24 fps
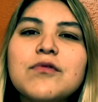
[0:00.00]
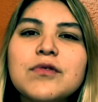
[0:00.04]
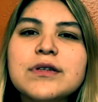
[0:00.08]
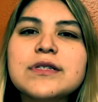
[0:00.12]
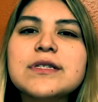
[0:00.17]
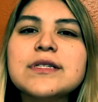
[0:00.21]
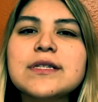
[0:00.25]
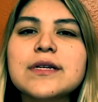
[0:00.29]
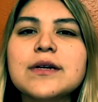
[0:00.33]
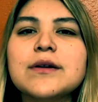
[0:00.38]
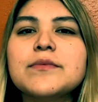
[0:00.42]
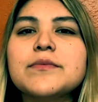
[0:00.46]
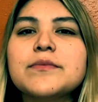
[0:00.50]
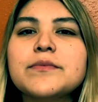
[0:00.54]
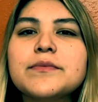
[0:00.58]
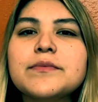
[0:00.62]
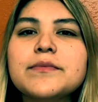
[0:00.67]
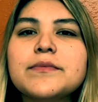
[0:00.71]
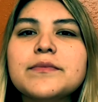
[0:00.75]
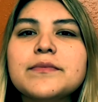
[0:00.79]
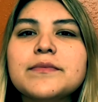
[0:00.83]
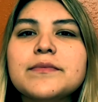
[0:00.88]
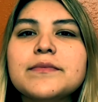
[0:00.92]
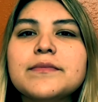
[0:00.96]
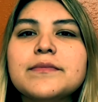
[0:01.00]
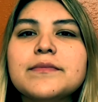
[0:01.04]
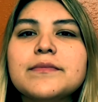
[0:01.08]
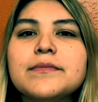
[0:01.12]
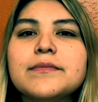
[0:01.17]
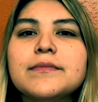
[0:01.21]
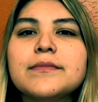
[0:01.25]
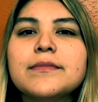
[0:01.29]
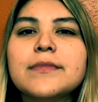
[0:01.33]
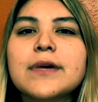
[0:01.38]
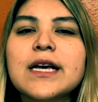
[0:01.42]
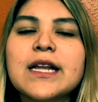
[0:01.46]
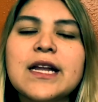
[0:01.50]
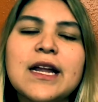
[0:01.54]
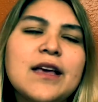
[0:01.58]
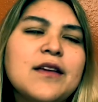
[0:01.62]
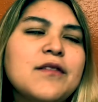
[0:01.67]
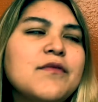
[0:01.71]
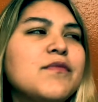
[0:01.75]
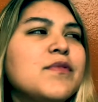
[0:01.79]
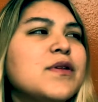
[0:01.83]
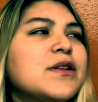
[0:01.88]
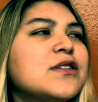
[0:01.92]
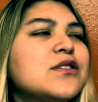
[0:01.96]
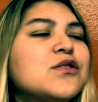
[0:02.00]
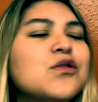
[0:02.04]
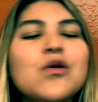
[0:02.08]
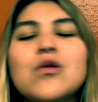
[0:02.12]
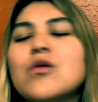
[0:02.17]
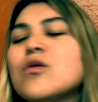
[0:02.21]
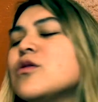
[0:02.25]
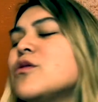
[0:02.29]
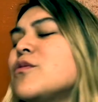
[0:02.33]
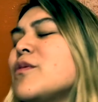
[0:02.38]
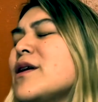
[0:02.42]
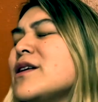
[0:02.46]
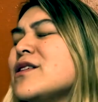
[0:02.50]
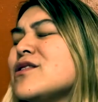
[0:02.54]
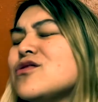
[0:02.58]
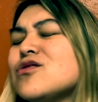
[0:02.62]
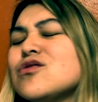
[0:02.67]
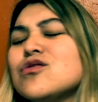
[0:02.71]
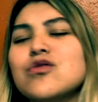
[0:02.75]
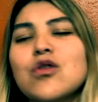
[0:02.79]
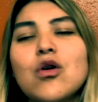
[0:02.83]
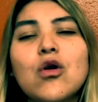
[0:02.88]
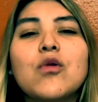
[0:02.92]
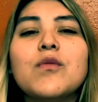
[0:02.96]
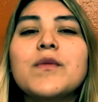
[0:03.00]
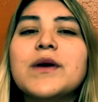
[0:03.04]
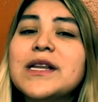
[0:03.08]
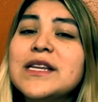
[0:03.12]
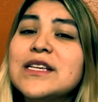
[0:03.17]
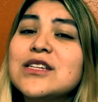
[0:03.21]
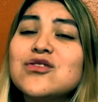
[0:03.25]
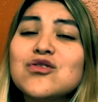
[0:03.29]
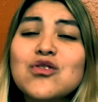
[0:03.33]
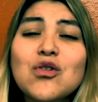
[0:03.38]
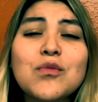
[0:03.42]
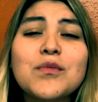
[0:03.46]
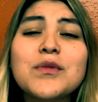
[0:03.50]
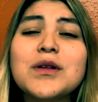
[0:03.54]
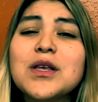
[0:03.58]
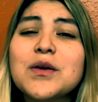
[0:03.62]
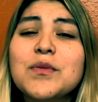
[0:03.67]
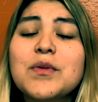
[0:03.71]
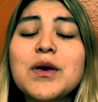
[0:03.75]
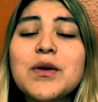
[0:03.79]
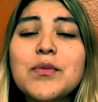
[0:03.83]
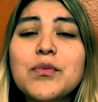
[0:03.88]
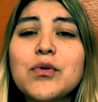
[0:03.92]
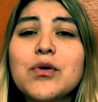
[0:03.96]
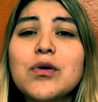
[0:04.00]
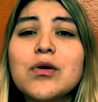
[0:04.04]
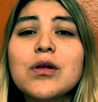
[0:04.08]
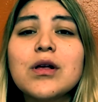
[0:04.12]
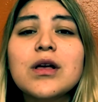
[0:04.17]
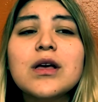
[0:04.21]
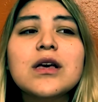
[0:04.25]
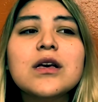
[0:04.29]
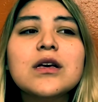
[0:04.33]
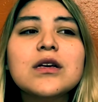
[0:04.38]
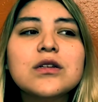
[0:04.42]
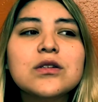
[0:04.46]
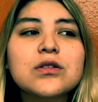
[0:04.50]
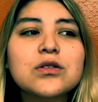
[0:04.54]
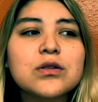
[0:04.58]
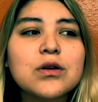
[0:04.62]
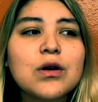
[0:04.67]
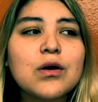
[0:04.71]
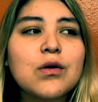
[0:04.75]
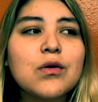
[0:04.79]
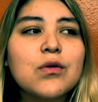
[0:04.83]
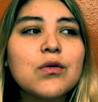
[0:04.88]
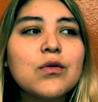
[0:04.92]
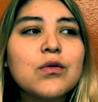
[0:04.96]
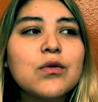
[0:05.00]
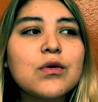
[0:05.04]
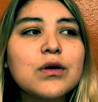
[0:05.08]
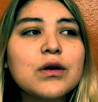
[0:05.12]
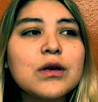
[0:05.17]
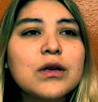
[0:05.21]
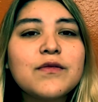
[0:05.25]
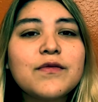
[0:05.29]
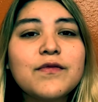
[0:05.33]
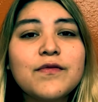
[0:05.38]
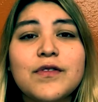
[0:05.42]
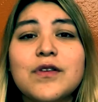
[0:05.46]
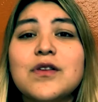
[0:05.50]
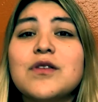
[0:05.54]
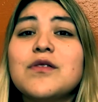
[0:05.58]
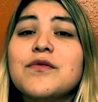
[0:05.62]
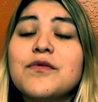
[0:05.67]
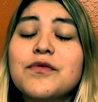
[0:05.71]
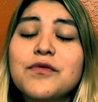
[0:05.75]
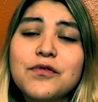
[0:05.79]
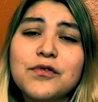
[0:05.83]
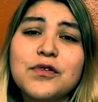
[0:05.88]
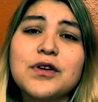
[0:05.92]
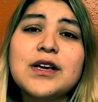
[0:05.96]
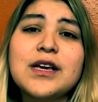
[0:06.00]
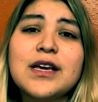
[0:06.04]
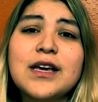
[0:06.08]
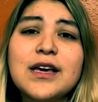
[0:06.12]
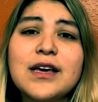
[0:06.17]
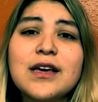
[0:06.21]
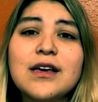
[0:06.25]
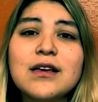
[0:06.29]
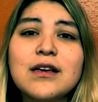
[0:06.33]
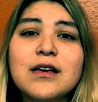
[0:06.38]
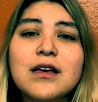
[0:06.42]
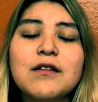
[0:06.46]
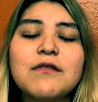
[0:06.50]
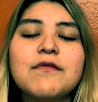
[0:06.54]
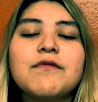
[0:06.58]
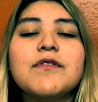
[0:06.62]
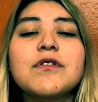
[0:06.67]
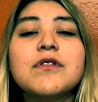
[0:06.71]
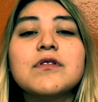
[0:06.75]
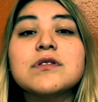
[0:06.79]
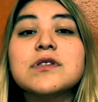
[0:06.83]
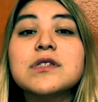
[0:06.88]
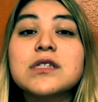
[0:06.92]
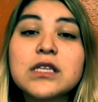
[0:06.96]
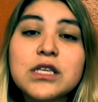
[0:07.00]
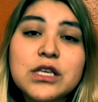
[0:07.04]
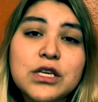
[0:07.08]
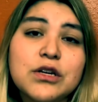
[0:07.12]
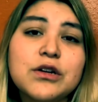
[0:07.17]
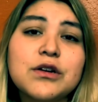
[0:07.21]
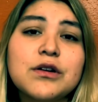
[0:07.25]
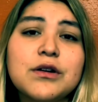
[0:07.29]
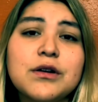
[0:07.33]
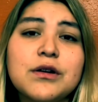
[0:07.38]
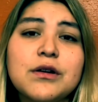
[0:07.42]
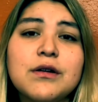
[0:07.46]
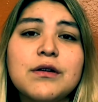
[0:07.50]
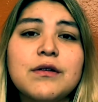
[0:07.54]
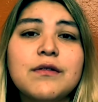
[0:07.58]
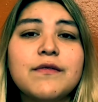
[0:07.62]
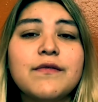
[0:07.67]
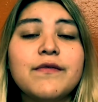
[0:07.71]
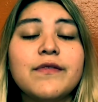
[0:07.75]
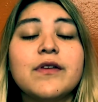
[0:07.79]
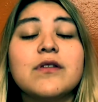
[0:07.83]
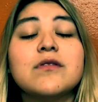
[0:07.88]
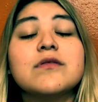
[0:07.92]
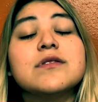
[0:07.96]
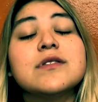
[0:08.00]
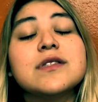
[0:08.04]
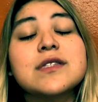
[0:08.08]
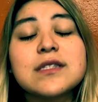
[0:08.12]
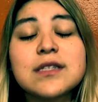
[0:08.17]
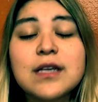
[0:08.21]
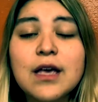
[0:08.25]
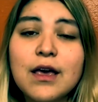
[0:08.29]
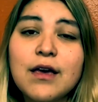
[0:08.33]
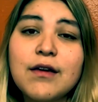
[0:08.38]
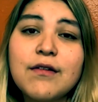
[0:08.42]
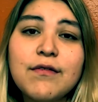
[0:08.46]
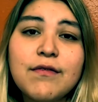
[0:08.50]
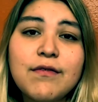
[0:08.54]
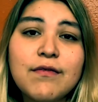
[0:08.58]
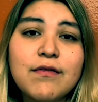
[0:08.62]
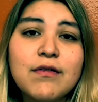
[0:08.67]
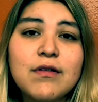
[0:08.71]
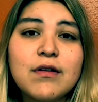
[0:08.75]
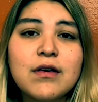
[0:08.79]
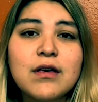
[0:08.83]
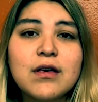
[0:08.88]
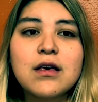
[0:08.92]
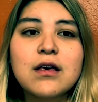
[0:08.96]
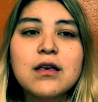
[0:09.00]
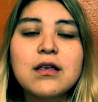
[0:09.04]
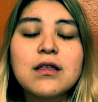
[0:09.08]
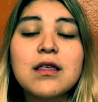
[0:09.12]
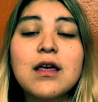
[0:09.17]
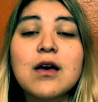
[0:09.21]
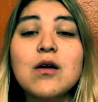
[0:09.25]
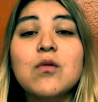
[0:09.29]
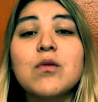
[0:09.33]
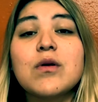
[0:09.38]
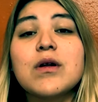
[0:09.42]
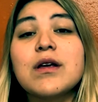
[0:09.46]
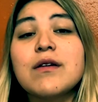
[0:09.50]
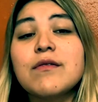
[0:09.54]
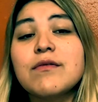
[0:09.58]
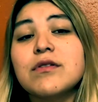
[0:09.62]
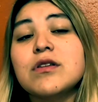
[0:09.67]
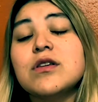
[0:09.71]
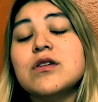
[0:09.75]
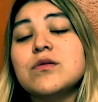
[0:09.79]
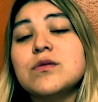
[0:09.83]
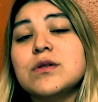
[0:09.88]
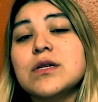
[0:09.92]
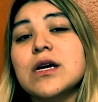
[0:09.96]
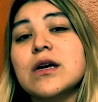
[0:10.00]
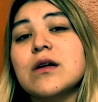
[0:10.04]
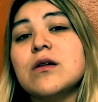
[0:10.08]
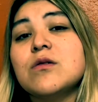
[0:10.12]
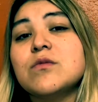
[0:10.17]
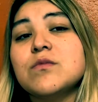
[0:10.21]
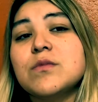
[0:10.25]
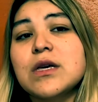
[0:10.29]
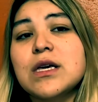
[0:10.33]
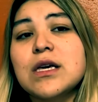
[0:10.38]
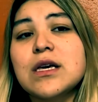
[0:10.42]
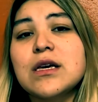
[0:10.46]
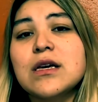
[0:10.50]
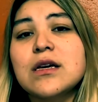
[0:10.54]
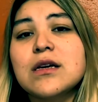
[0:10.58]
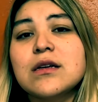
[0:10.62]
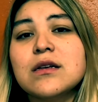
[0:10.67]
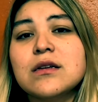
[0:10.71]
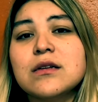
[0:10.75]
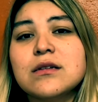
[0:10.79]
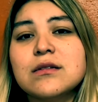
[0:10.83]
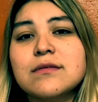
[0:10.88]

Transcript: wisdom. And I've been told by so many people, so feel free and feel secure, feel safe, that whatever you tell me